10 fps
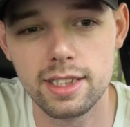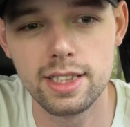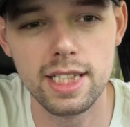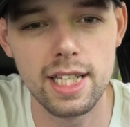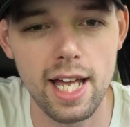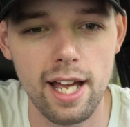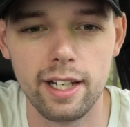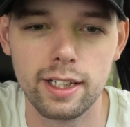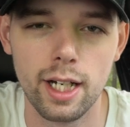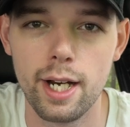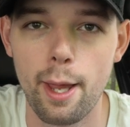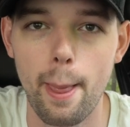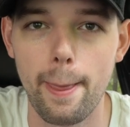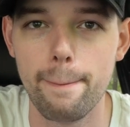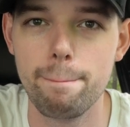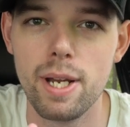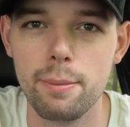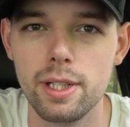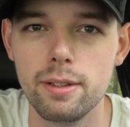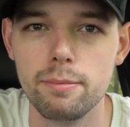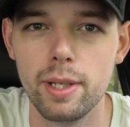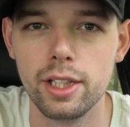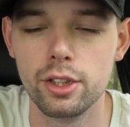see that and kind of maybe make